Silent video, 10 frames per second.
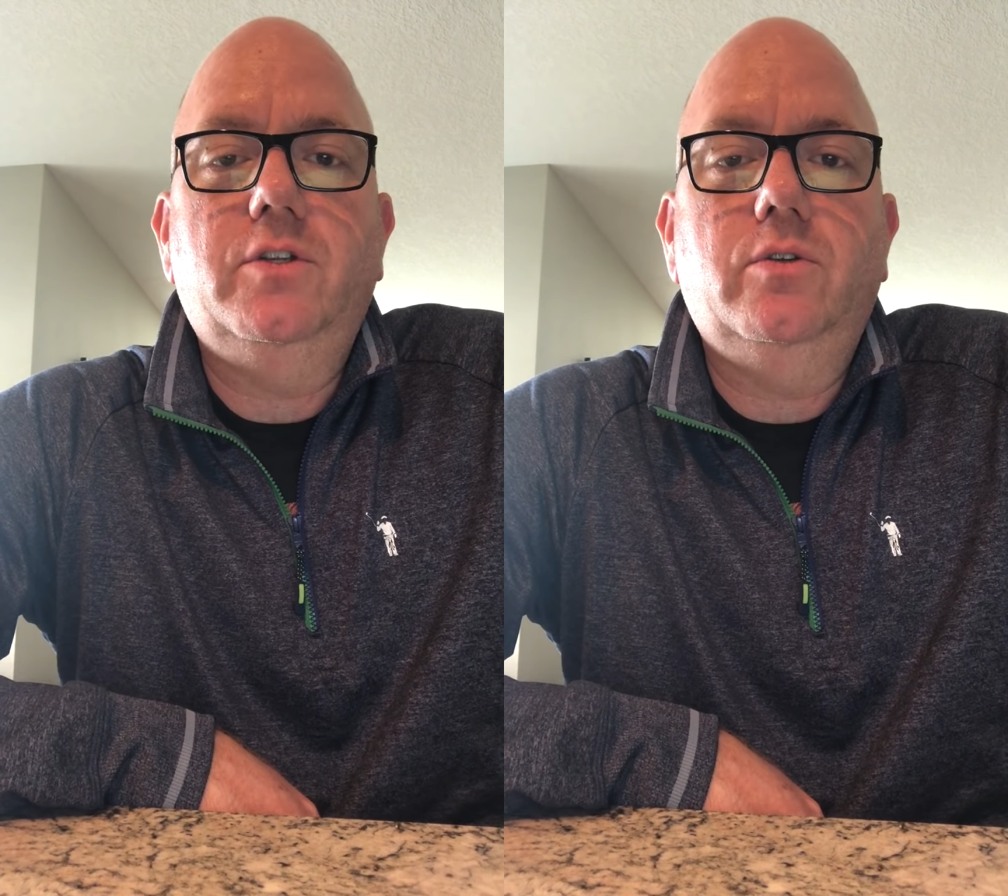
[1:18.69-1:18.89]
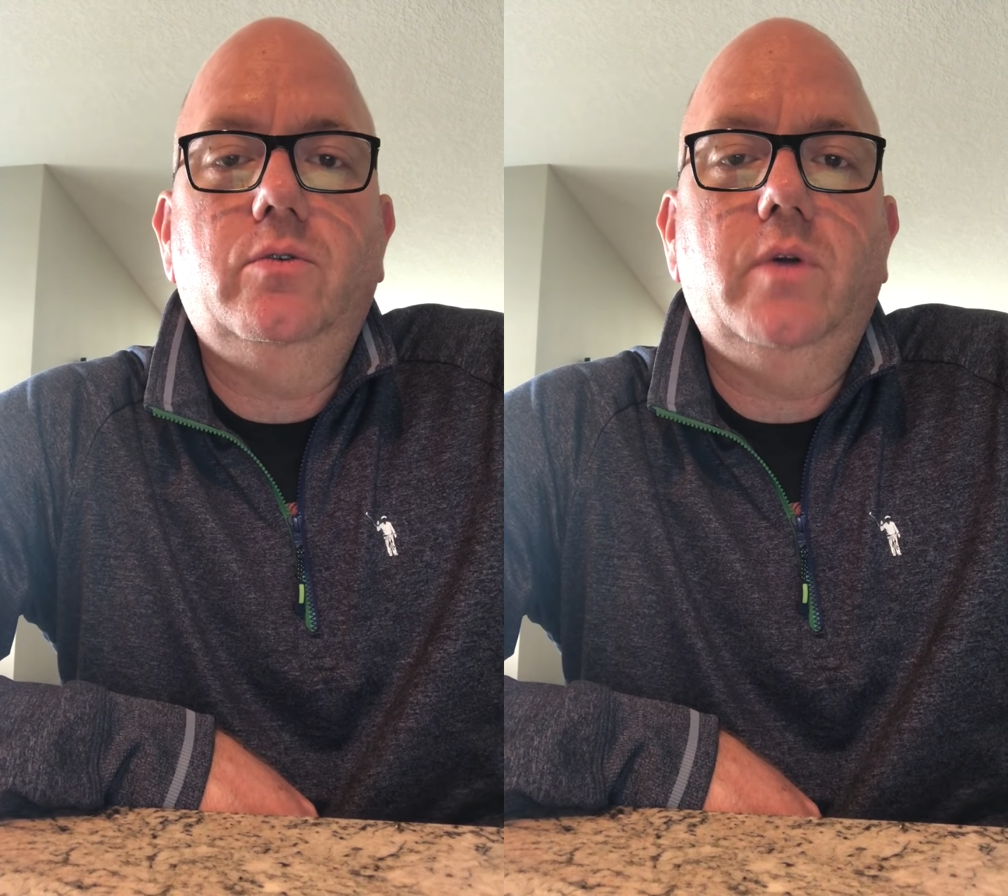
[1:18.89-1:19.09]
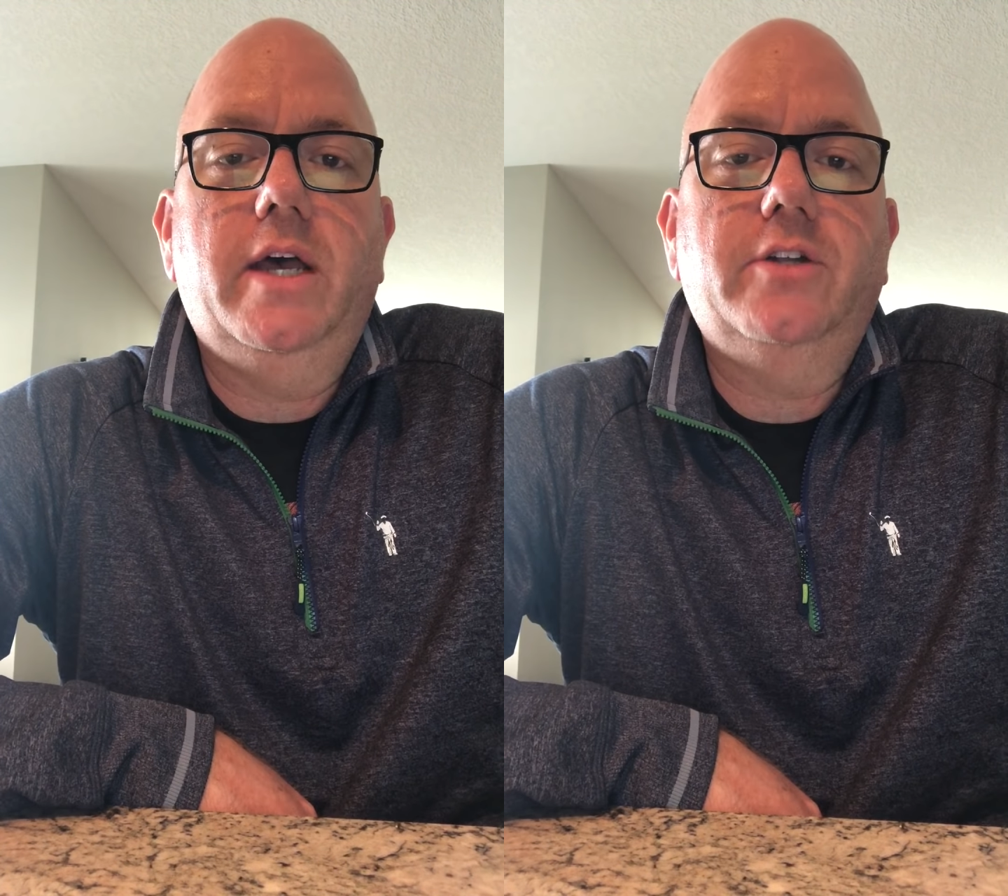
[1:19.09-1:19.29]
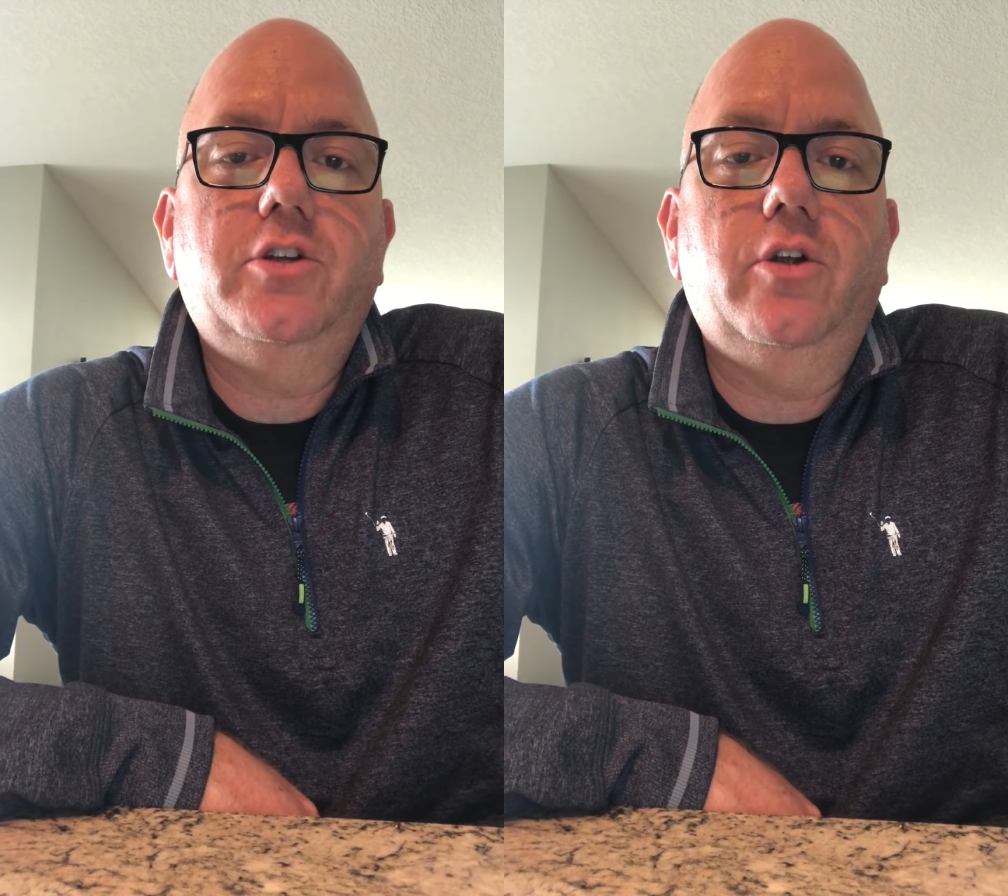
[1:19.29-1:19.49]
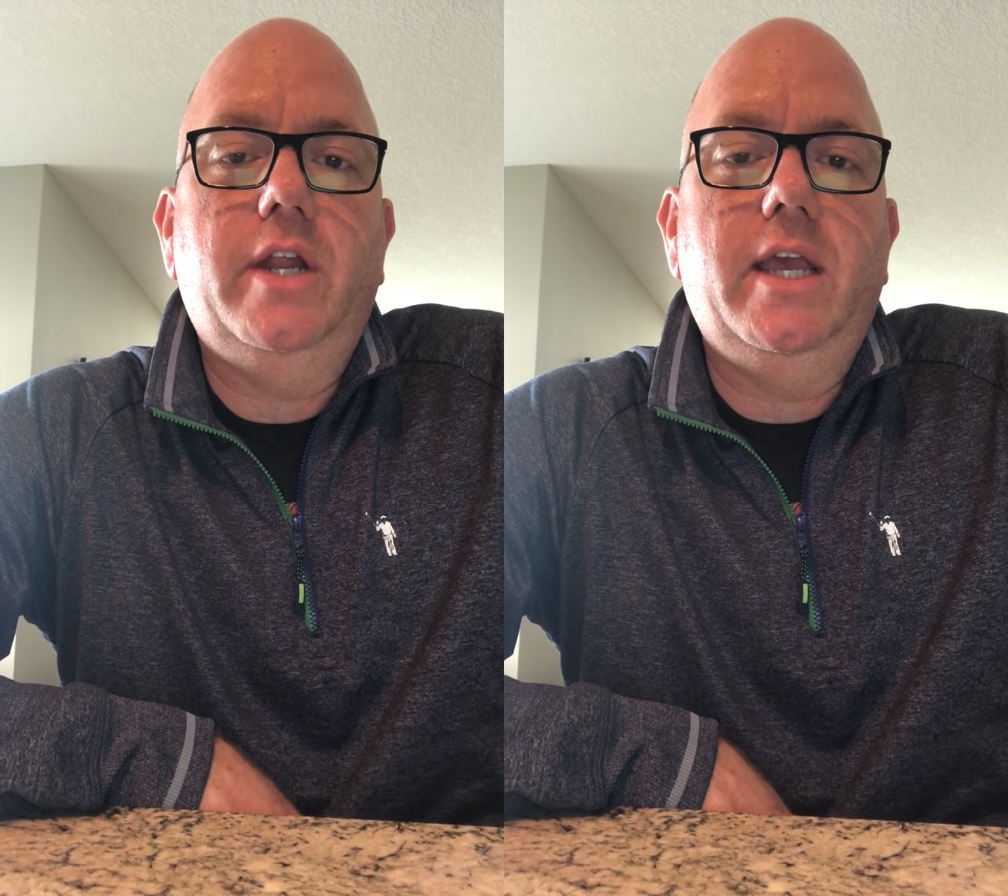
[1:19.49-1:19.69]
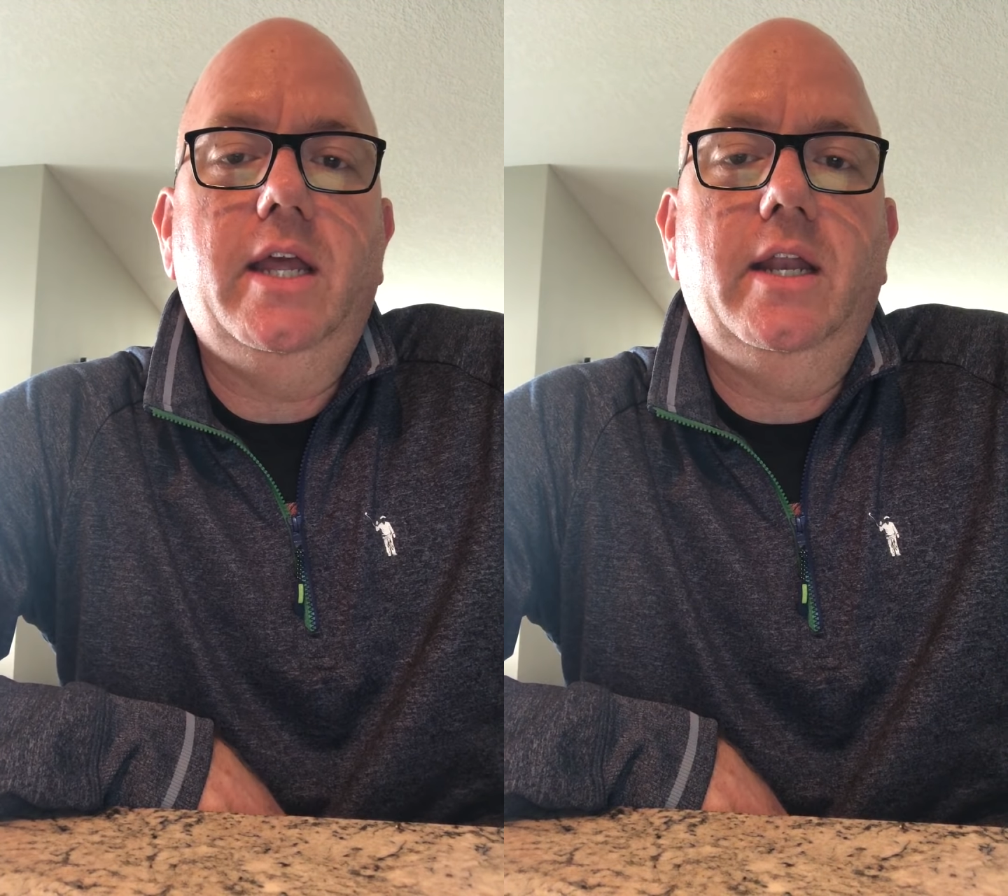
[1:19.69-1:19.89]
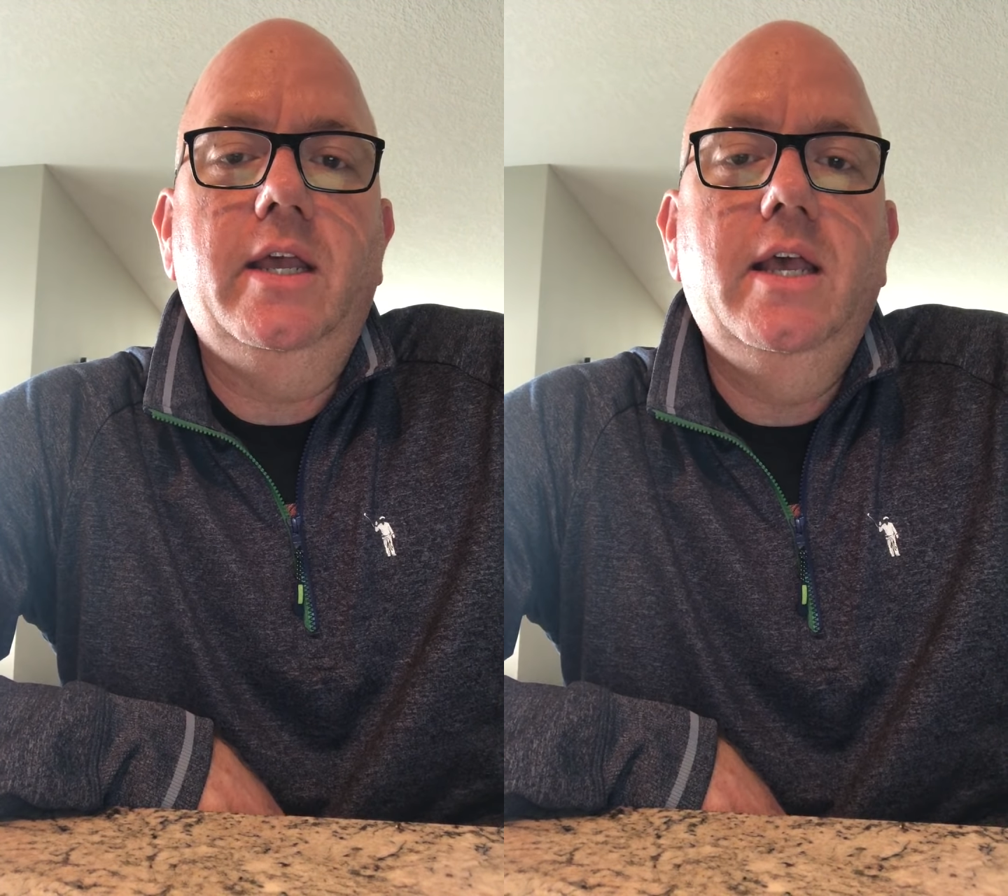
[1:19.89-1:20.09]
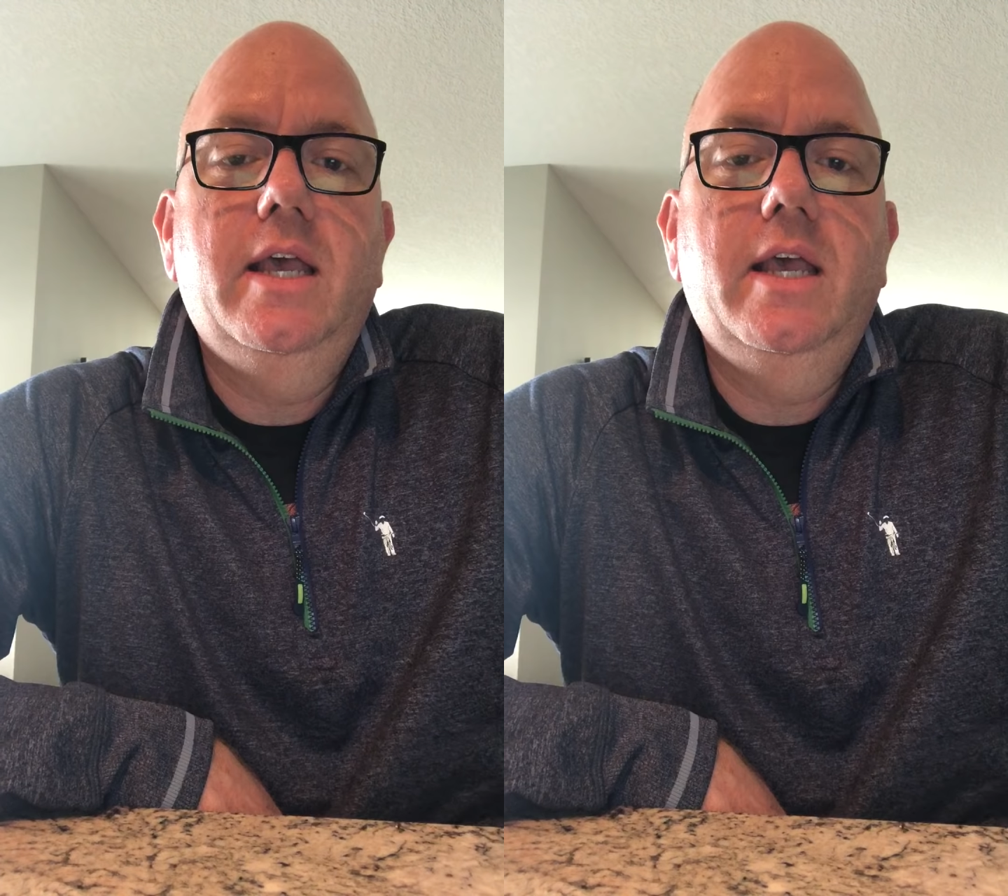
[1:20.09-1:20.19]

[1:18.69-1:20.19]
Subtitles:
to turn in.